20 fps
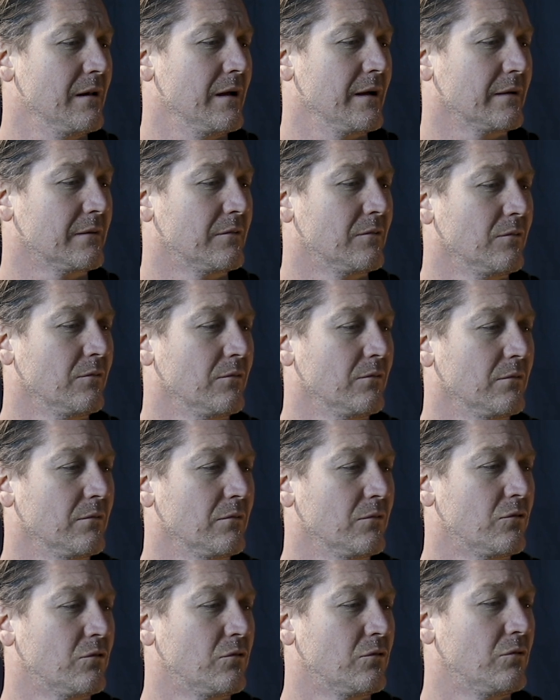like
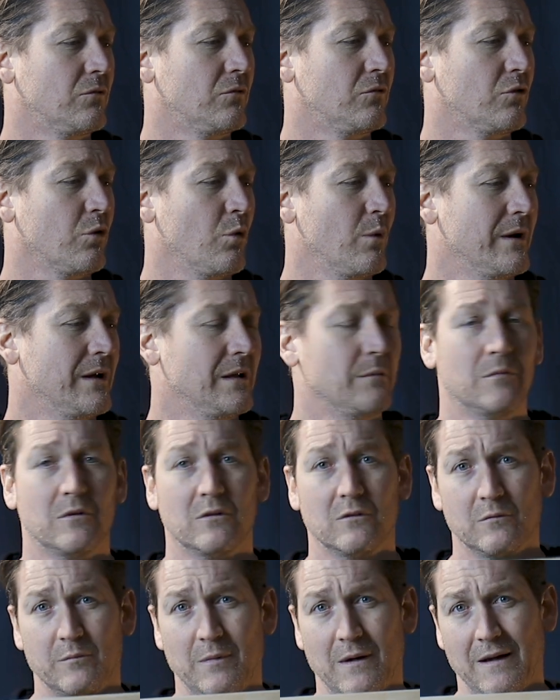
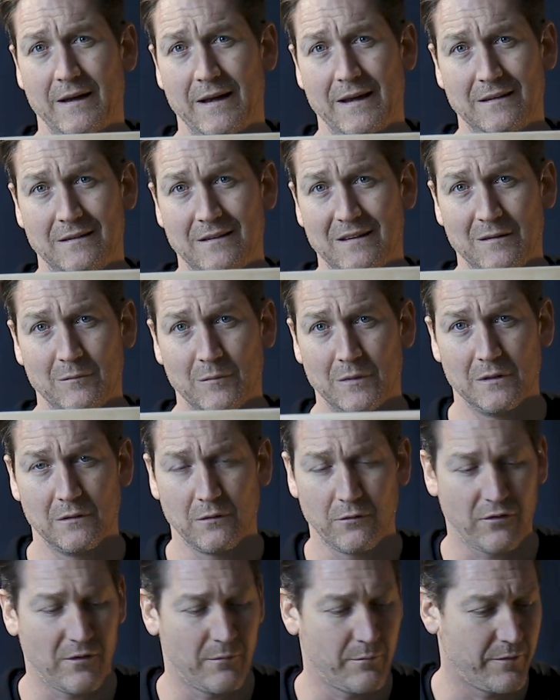20mm by 18mm
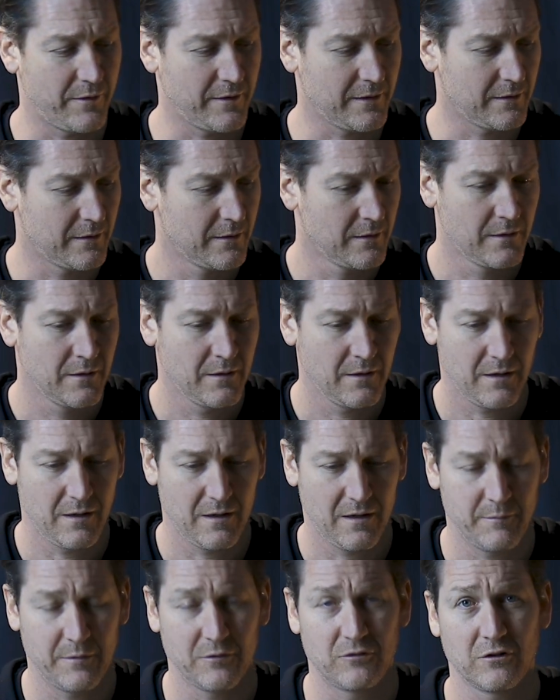or something,
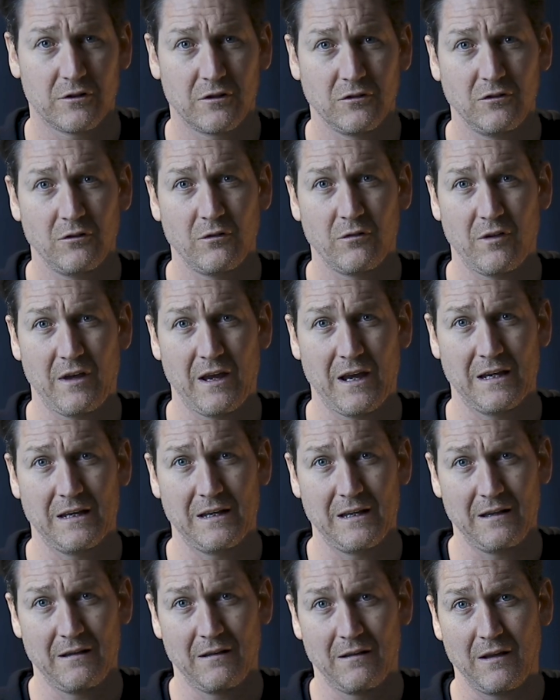but you can use
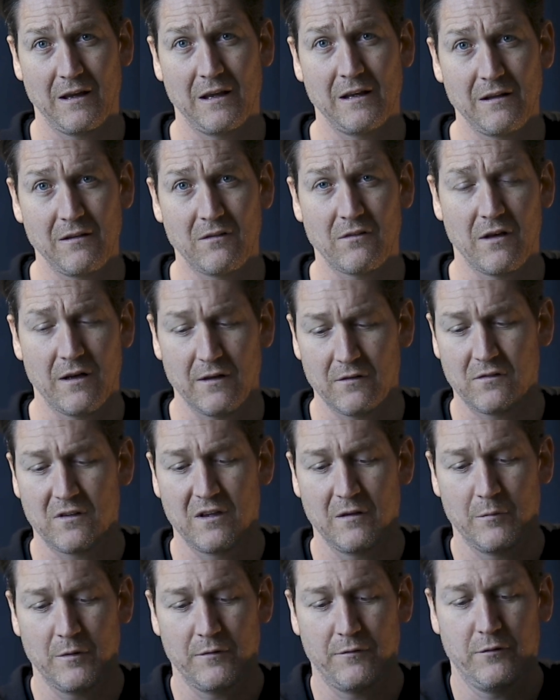any size
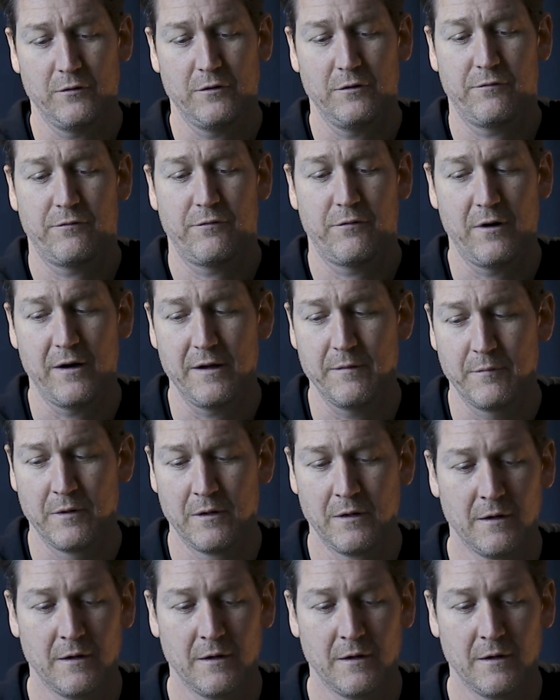timber for your frame.